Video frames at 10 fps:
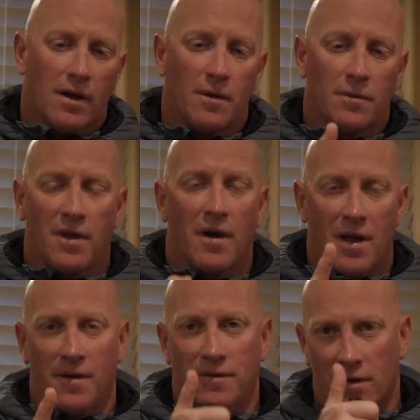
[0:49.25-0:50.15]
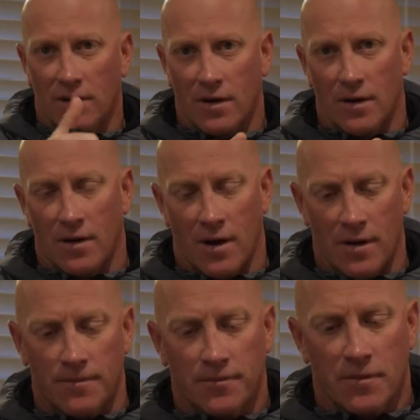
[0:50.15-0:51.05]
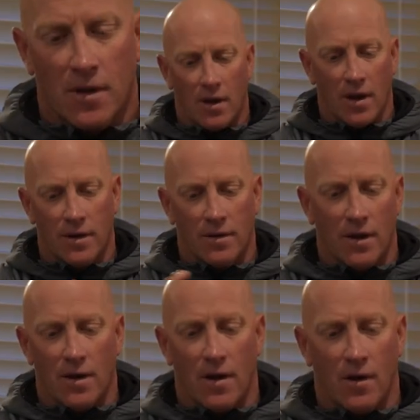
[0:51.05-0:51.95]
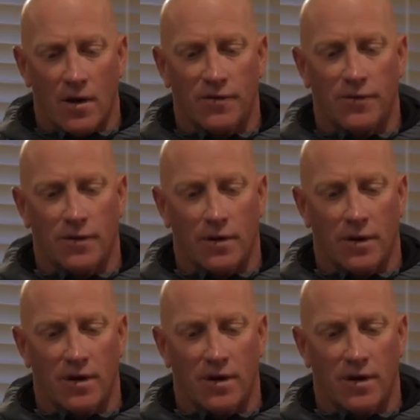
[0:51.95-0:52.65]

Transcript: uh, without having to click it on and, and off uh,